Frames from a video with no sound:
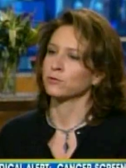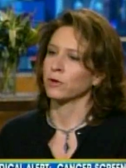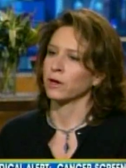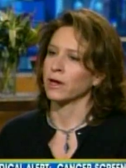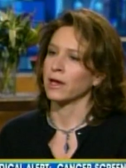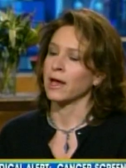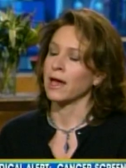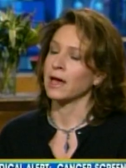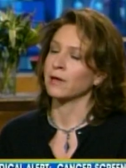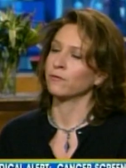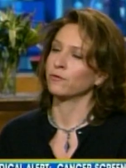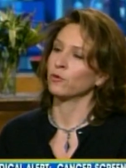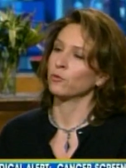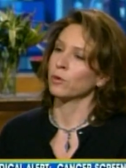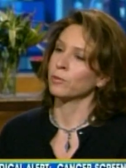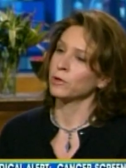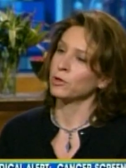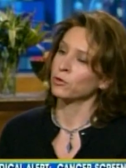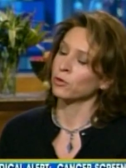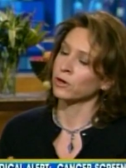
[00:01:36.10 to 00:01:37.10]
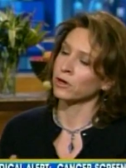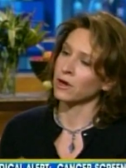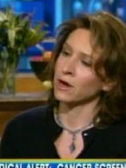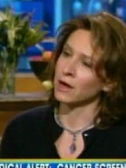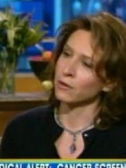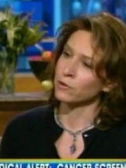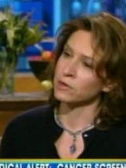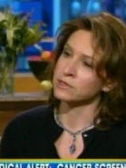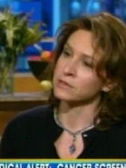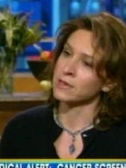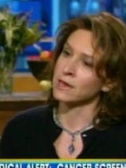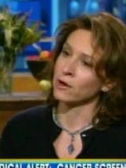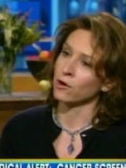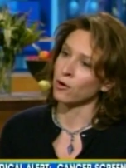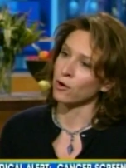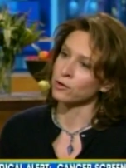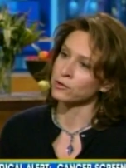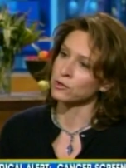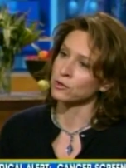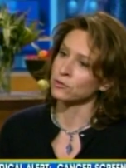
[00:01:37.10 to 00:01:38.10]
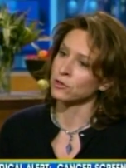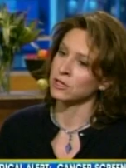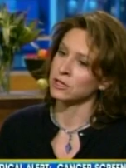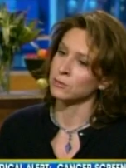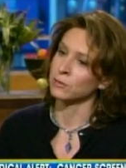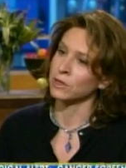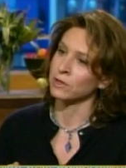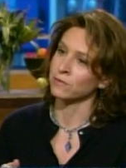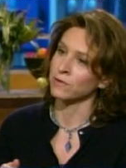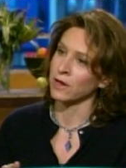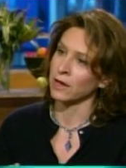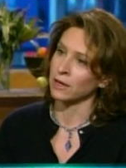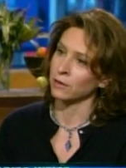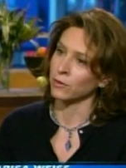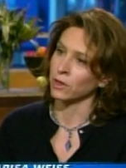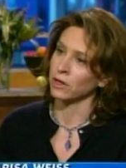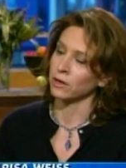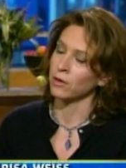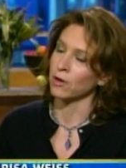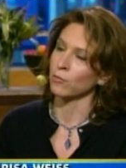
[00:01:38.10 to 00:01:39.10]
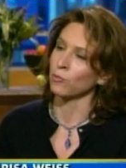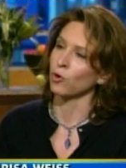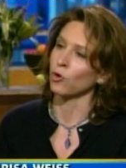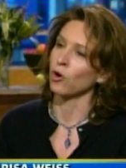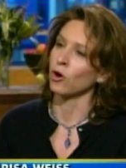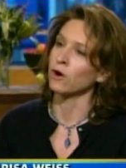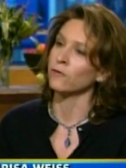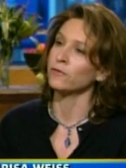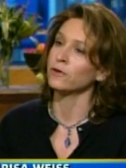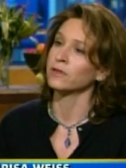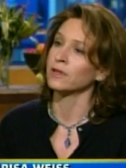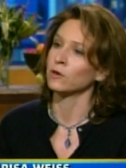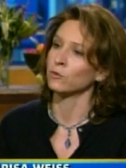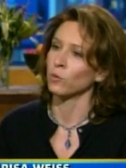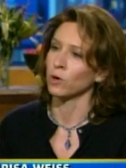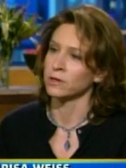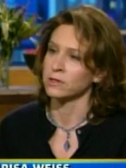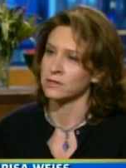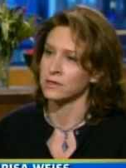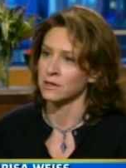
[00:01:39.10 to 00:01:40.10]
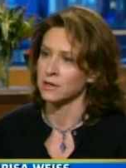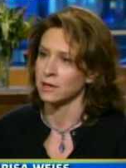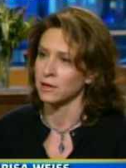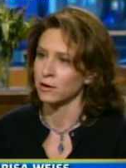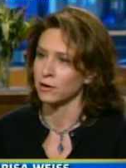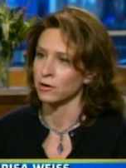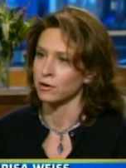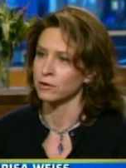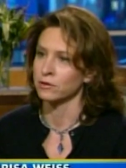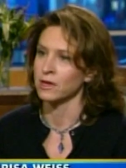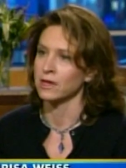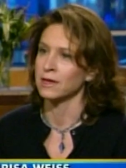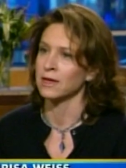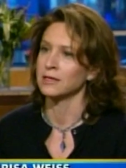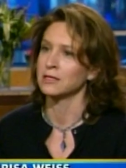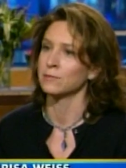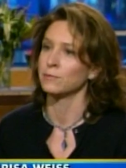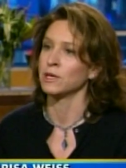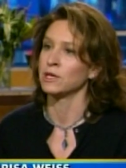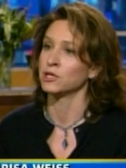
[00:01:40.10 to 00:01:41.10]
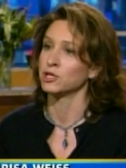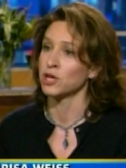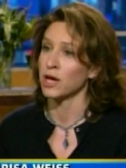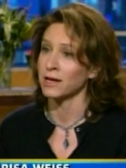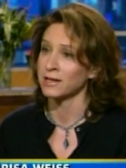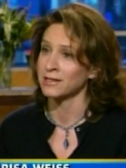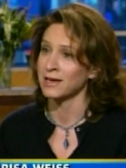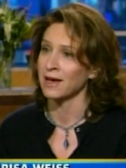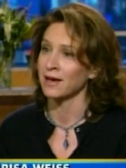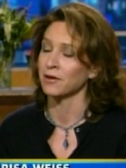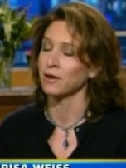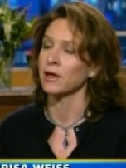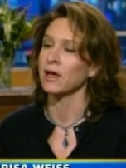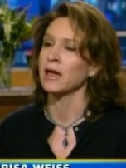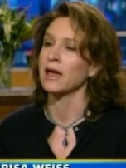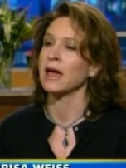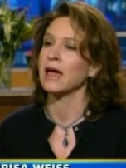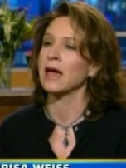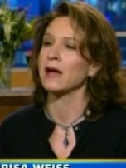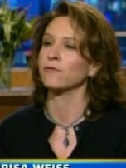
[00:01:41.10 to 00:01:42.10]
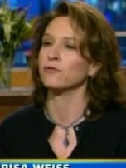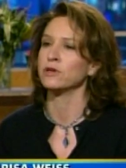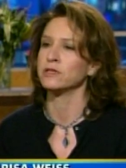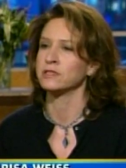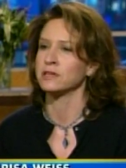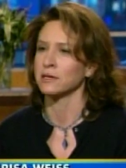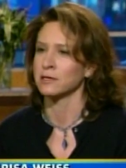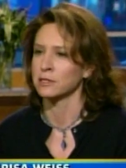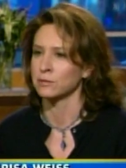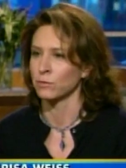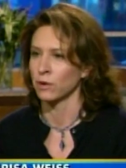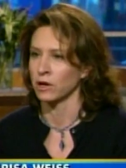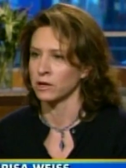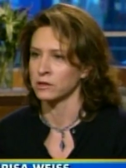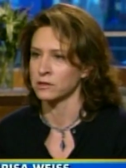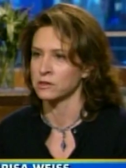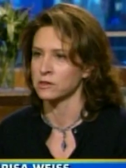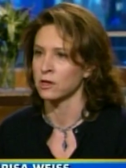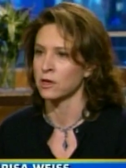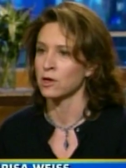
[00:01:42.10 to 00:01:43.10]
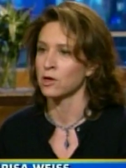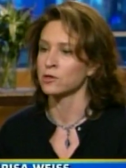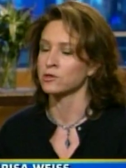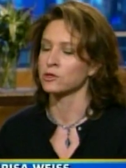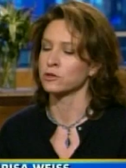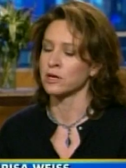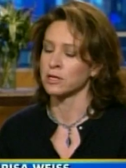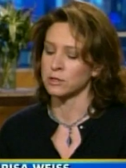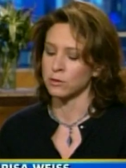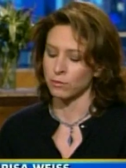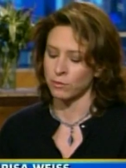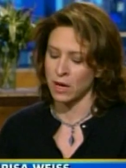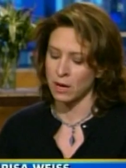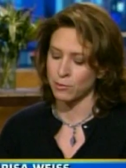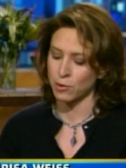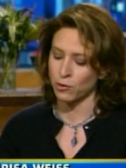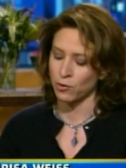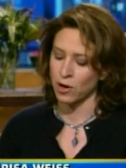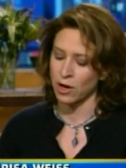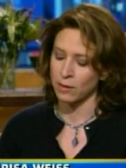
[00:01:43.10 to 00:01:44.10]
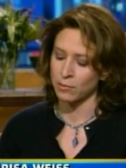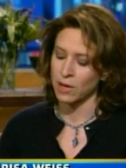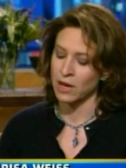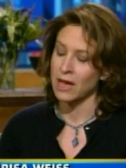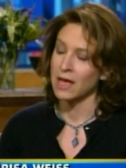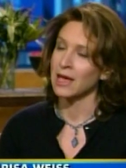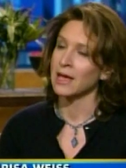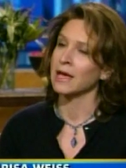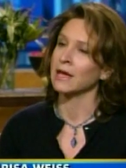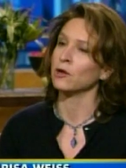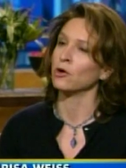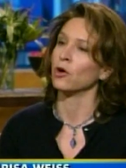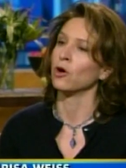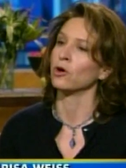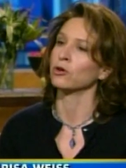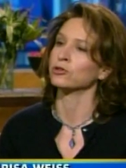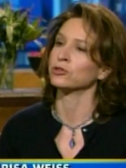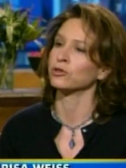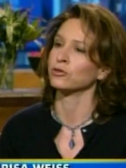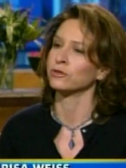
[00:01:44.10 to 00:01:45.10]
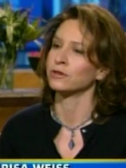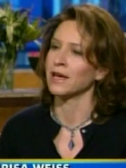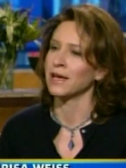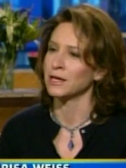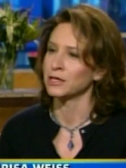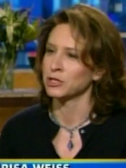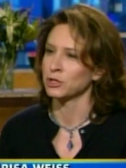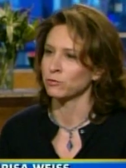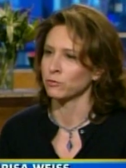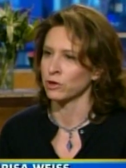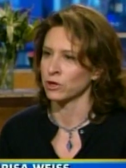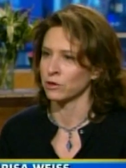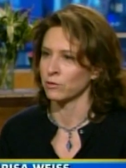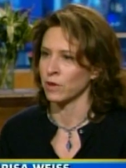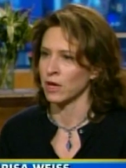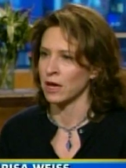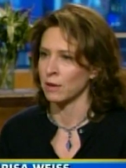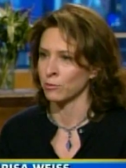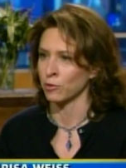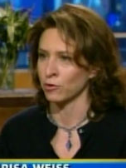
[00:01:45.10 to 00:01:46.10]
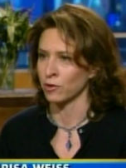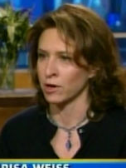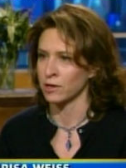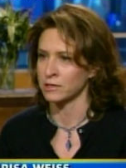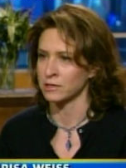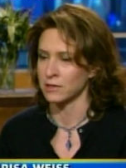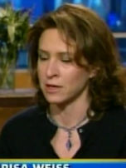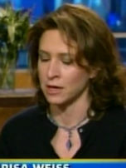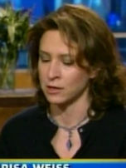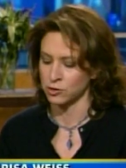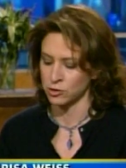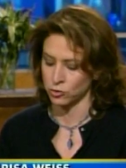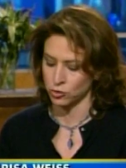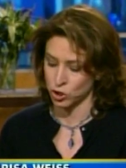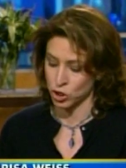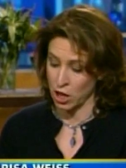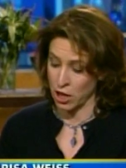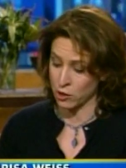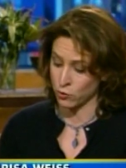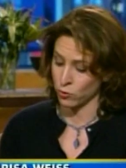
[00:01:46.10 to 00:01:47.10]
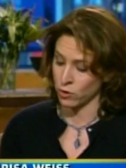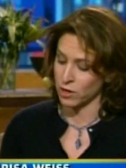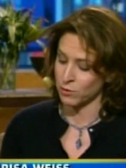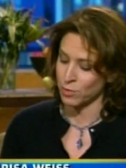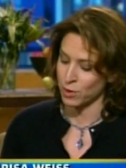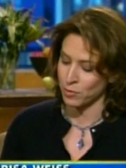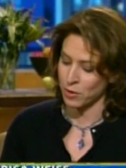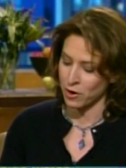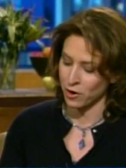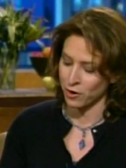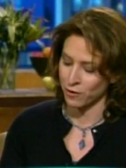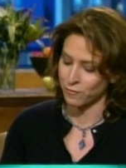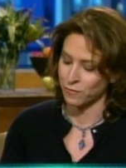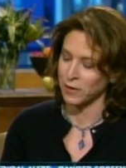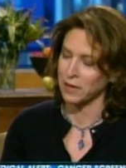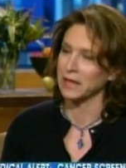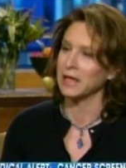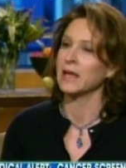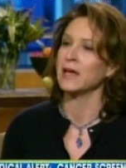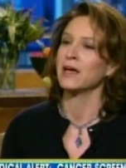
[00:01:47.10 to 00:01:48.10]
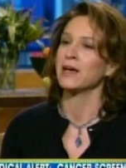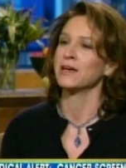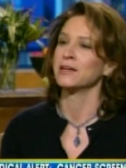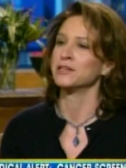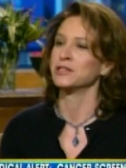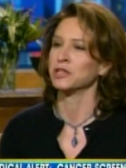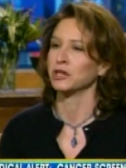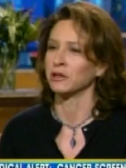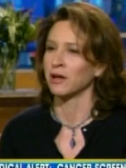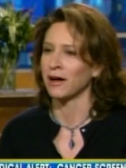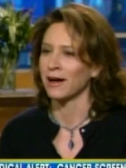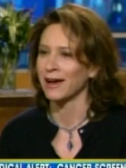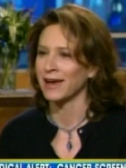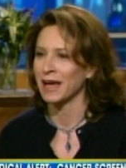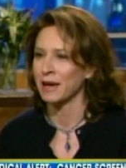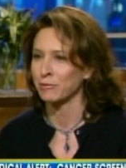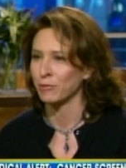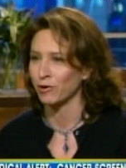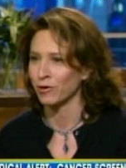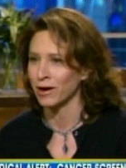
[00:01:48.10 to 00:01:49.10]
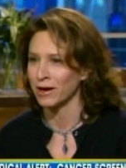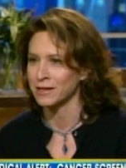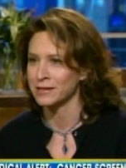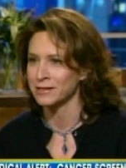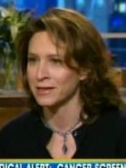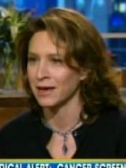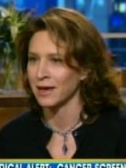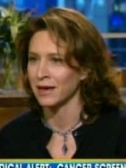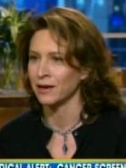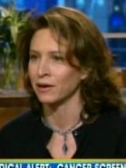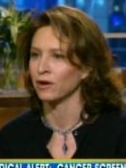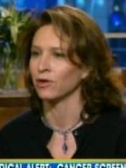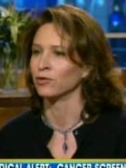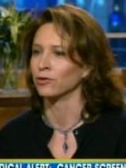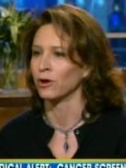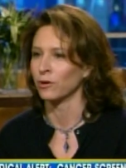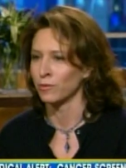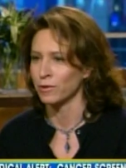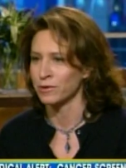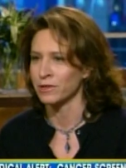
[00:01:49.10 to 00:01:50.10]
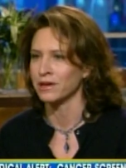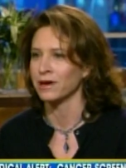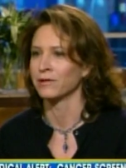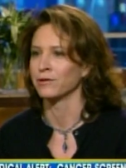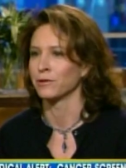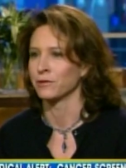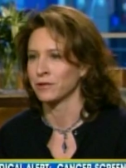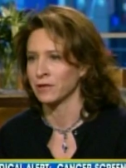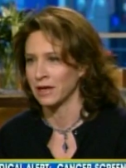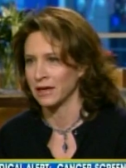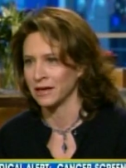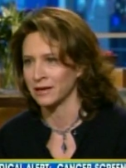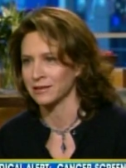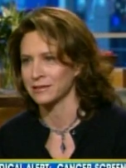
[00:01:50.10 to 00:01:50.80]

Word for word: right. And for women who are at high risk, they also need to be evaluated more often than once a year. They need to be checked out every six months. So that's mammogram in alternation with MRI scan. So January mammography, July MRI scan along with the other things.